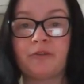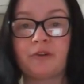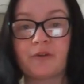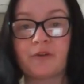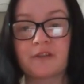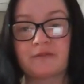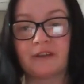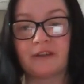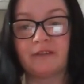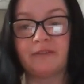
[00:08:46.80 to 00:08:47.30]

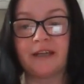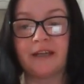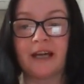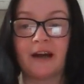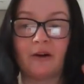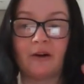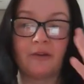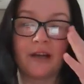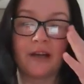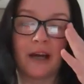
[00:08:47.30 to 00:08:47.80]
course, when we
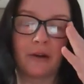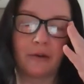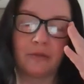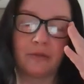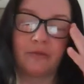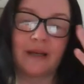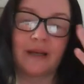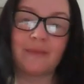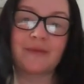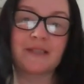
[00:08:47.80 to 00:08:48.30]
are on our
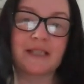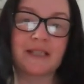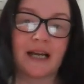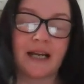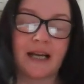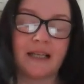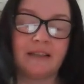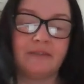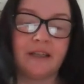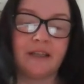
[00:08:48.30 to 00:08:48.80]
own
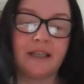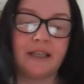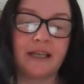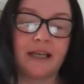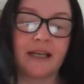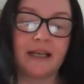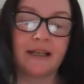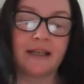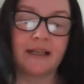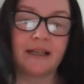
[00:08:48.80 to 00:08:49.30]
website, we
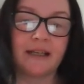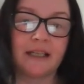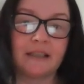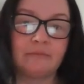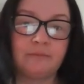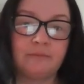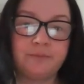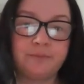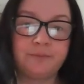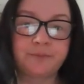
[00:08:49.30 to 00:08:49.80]

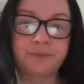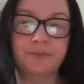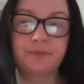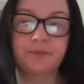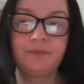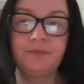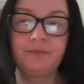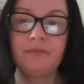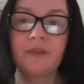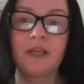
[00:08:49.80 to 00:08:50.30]
can
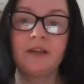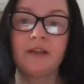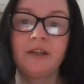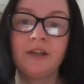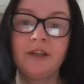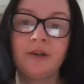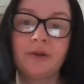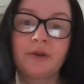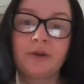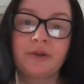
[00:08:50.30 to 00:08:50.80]

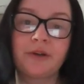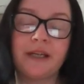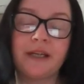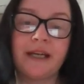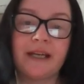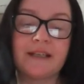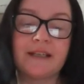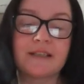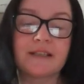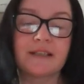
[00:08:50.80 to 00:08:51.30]

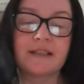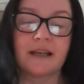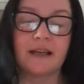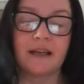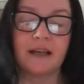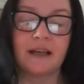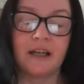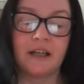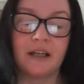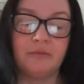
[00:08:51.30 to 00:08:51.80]
create
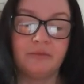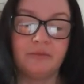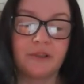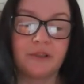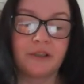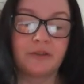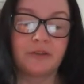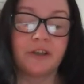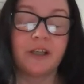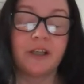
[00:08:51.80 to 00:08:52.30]

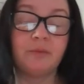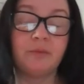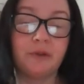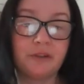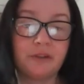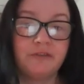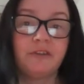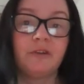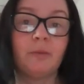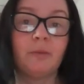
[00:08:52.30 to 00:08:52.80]

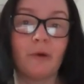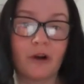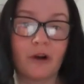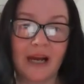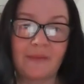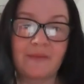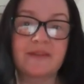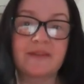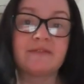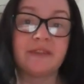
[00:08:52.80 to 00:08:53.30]
beautiful
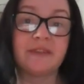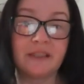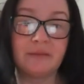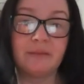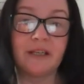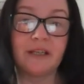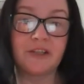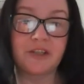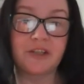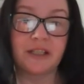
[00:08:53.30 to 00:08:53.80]
mockups with
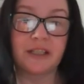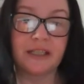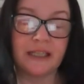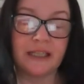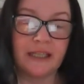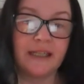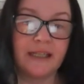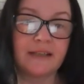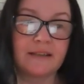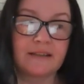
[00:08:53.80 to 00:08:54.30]

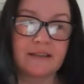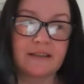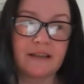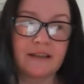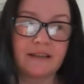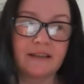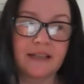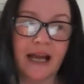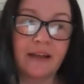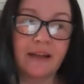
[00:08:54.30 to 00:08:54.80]
Midjourney.
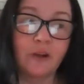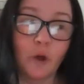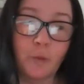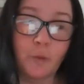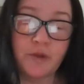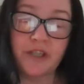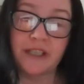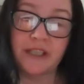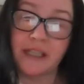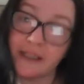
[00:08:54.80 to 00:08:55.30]
That
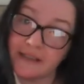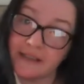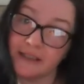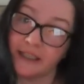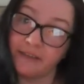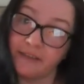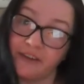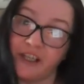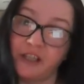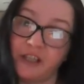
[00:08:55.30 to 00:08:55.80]
option isn't
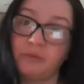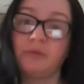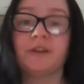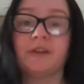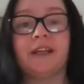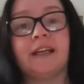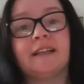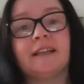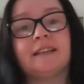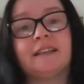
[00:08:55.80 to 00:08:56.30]
available
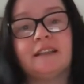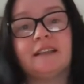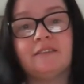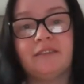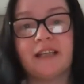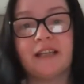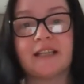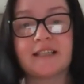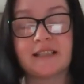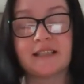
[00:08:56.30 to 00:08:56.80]
yet in
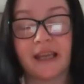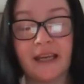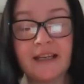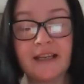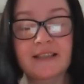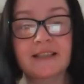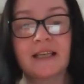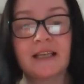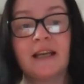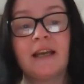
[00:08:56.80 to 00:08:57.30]

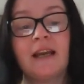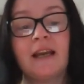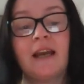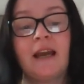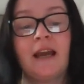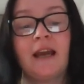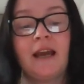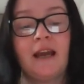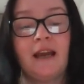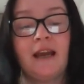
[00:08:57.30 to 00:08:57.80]
V6.
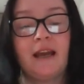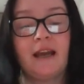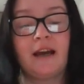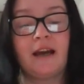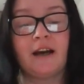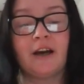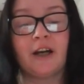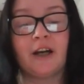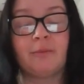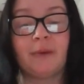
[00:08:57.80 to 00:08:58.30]

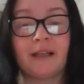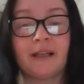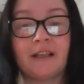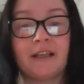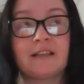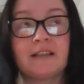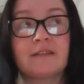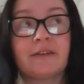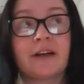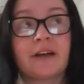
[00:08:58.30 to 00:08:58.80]
But
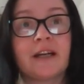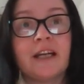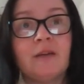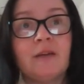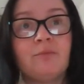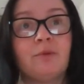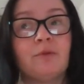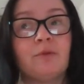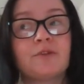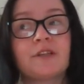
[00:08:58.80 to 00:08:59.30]
it's very
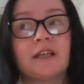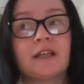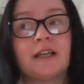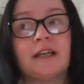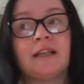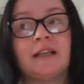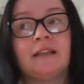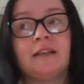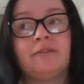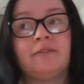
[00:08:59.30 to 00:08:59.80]

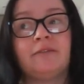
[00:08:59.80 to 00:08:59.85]
important